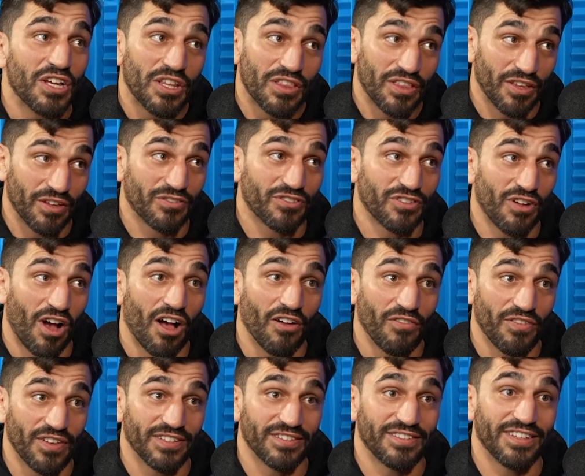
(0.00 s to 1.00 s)
The solve
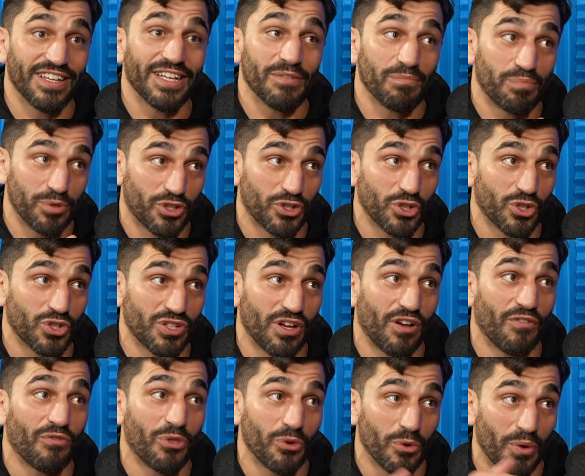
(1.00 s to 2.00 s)
is put
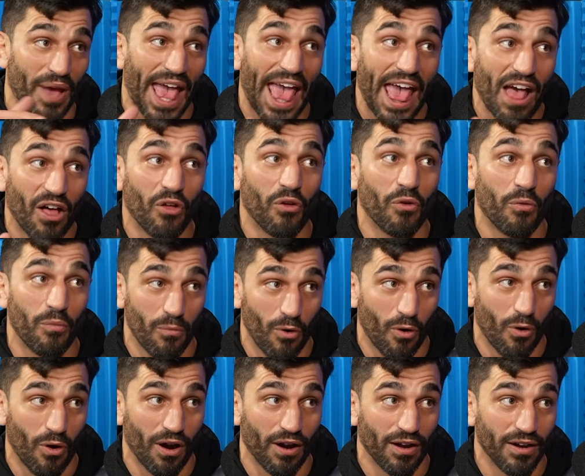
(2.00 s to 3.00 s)
yourself through hell
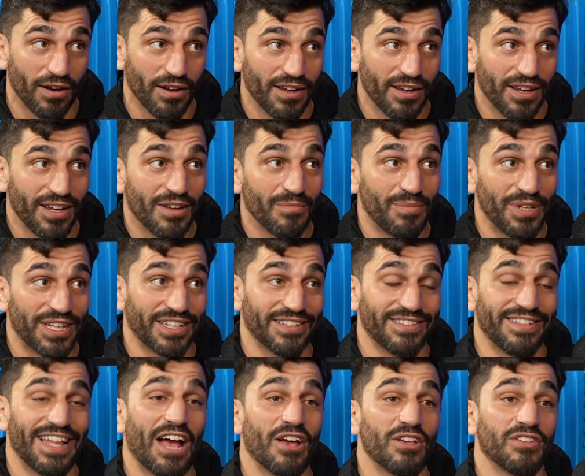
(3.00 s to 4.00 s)
more because
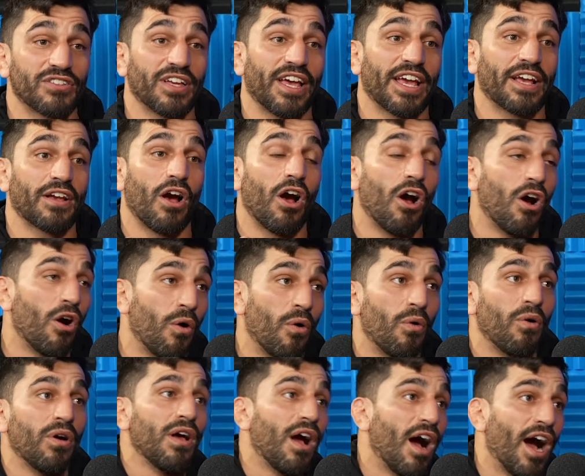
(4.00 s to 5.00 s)
now he's like, oh,
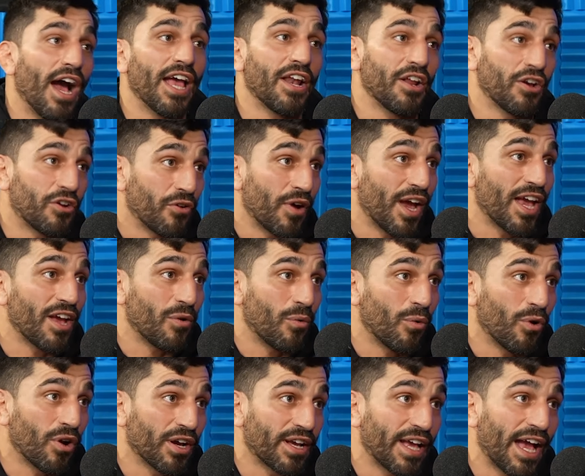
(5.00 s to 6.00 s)
I had a great
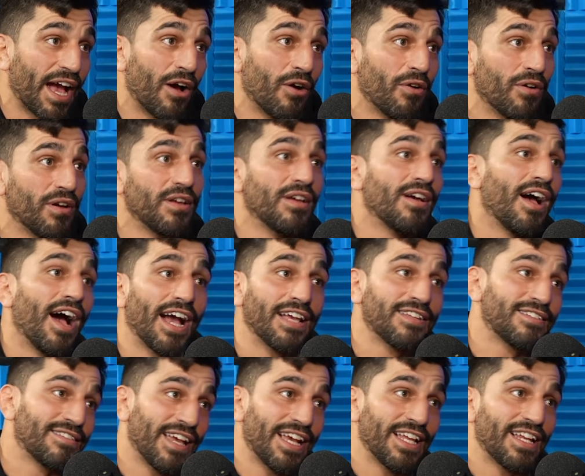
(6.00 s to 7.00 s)
workout. I
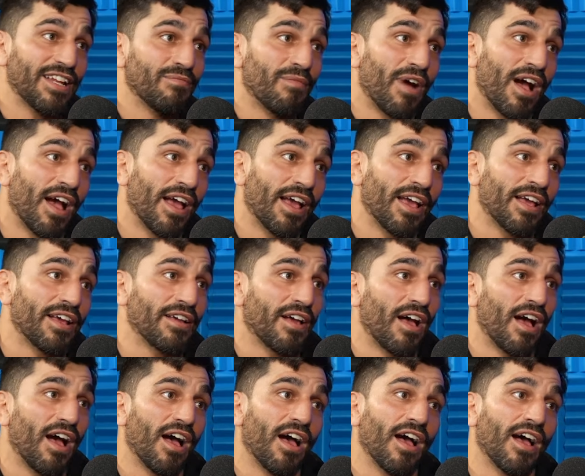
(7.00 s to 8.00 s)
stayed in my
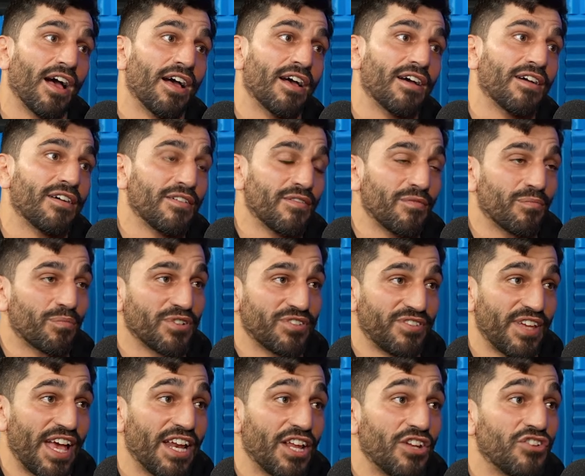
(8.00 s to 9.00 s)
uh,
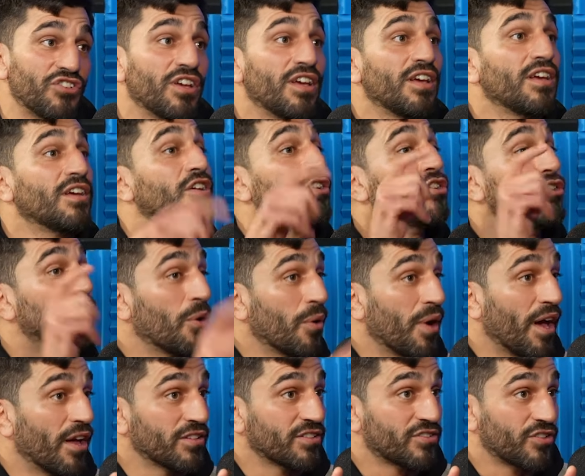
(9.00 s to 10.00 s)
percentage. Yeah. You know what
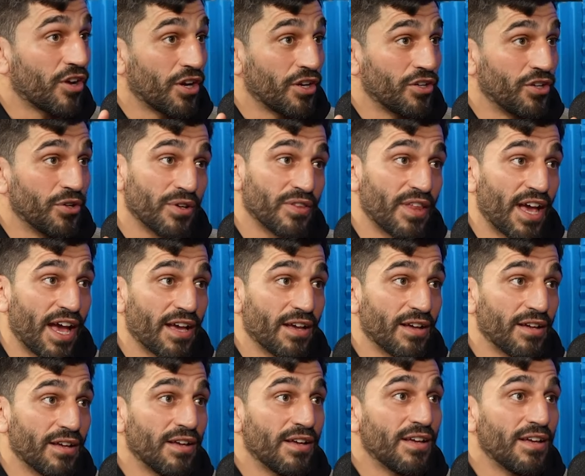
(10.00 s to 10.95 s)
else started doing that?